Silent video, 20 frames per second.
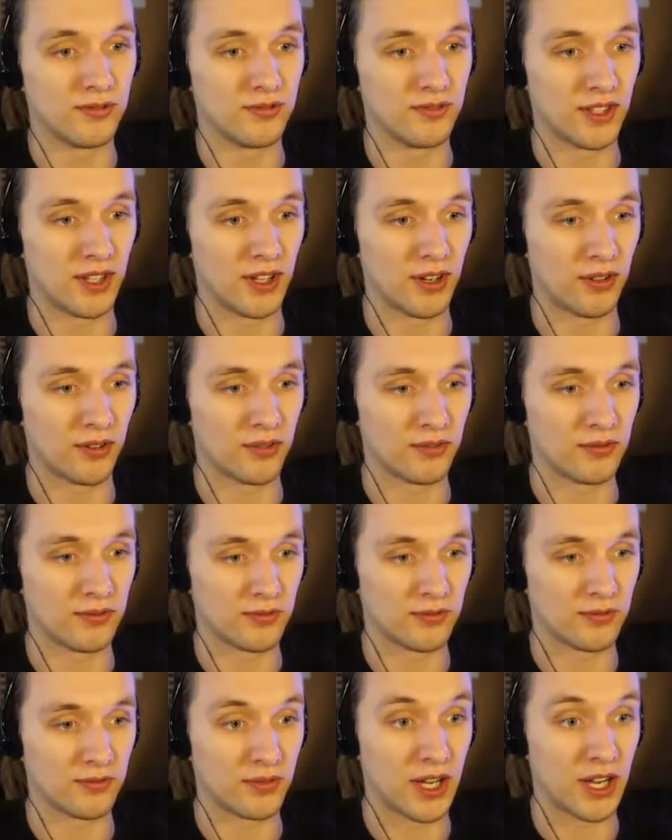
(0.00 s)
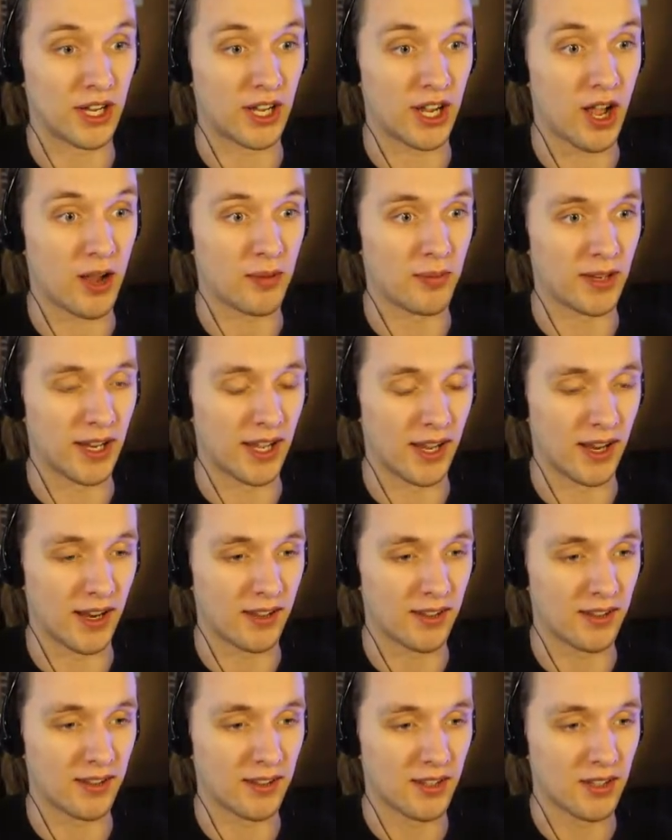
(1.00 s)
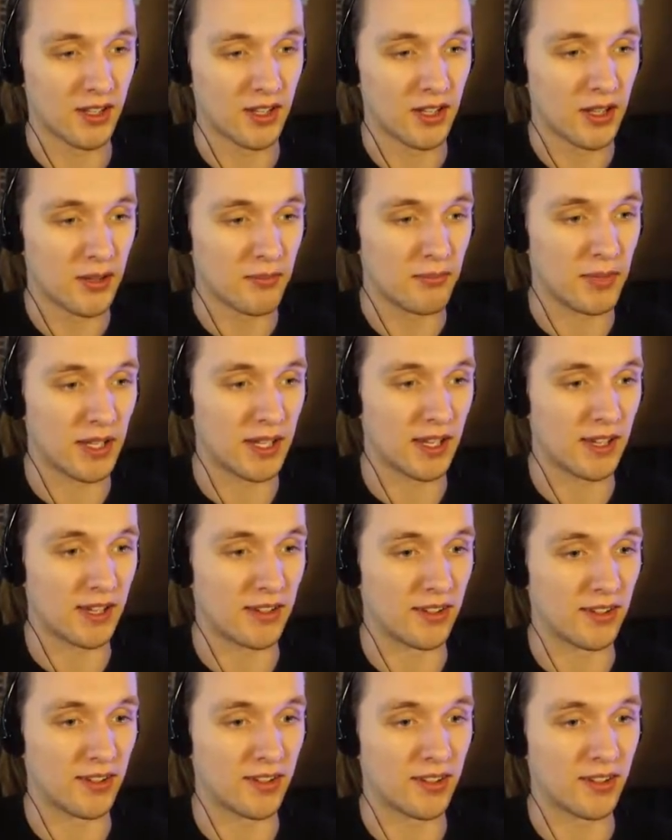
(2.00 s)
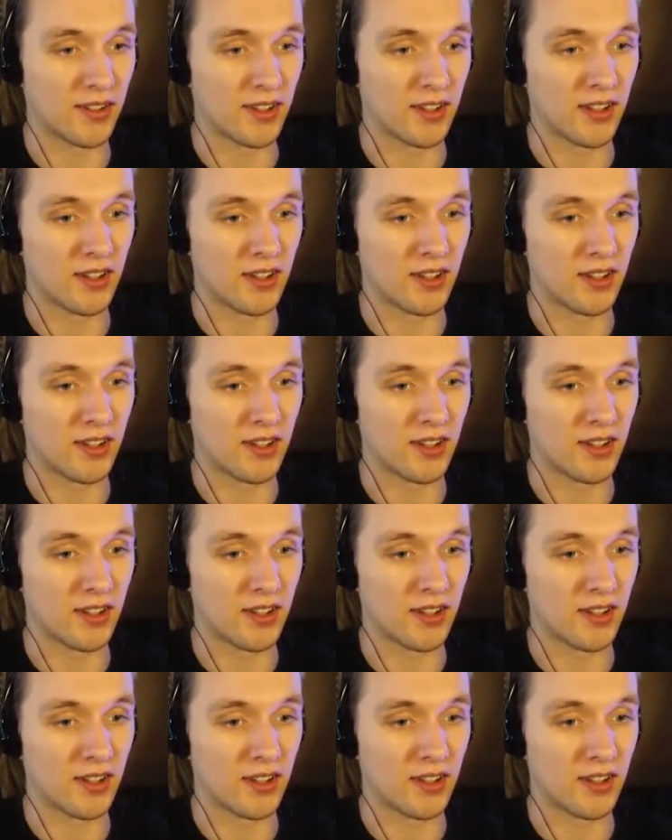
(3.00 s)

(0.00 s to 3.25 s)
you know, reaccommodate it, because